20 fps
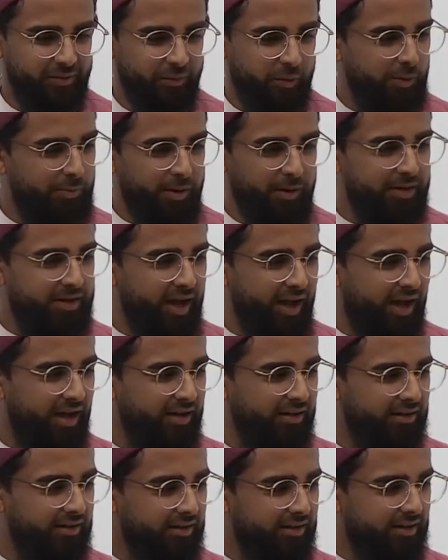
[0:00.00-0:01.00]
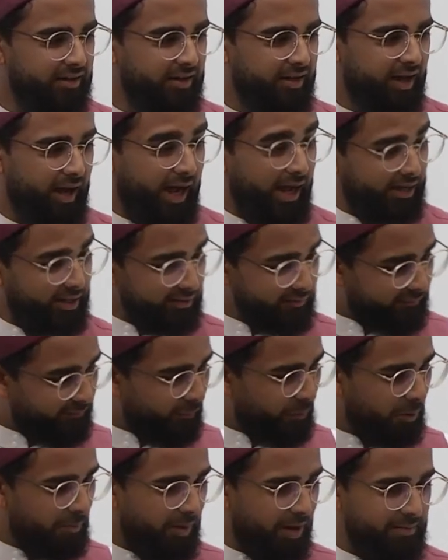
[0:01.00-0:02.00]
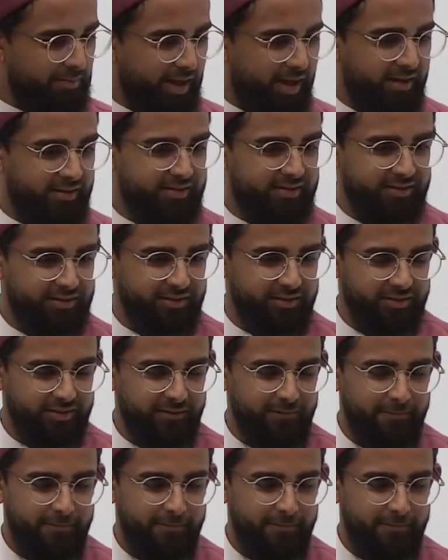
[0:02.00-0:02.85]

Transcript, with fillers: What about God? I can fool my master.